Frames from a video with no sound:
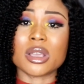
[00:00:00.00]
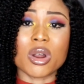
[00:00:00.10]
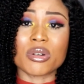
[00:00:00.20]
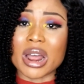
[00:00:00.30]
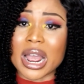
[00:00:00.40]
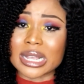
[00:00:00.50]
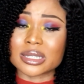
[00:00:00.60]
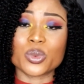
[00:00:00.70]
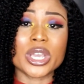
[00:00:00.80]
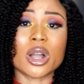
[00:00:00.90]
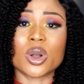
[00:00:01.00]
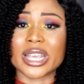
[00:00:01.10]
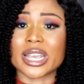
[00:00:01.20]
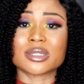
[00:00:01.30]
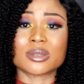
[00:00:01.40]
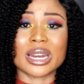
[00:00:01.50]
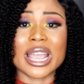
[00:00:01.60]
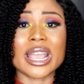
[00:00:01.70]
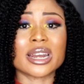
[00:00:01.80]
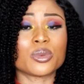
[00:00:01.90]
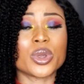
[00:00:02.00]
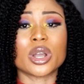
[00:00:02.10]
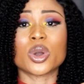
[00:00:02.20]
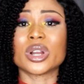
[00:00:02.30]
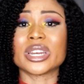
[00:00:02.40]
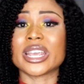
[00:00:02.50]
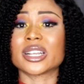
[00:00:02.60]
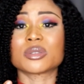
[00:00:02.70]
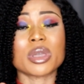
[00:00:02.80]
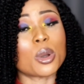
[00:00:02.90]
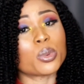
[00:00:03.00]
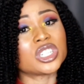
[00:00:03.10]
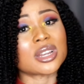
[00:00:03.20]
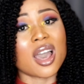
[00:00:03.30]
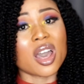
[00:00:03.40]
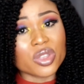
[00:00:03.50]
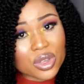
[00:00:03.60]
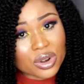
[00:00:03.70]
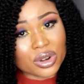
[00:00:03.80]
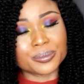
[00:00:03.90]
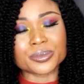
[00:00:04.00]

All right, we are all here to learn and we are all here to help each other.